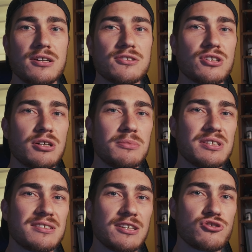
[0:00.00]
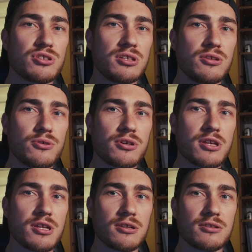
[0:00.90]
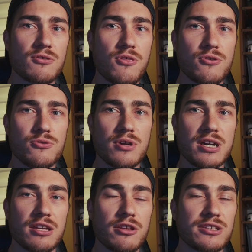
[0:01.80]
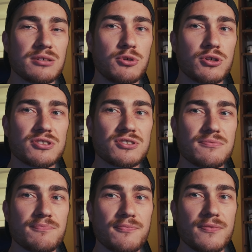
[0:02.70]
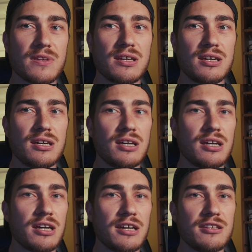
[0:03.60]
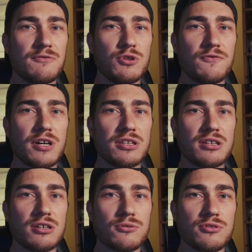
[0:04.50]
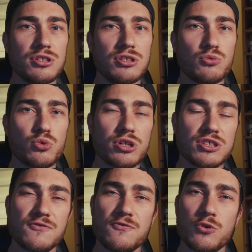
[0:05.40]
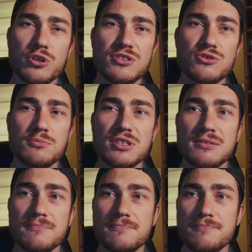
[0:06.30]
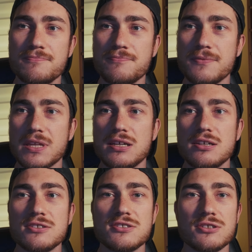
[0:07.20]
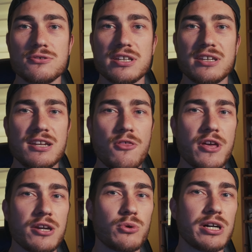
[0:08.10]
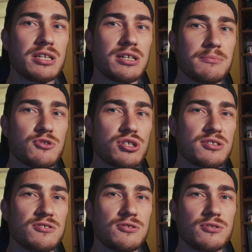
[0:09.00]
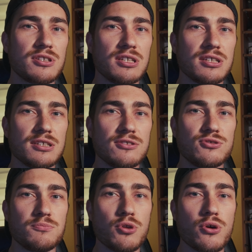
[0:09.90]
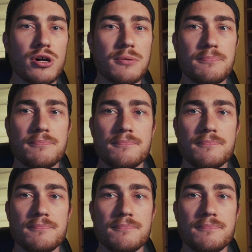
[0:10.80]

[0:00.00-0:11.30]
So I'm essentially looking through a letterbox. And the viewfinder only works fully zoomed in. So at anything wider I'm just looking into blur.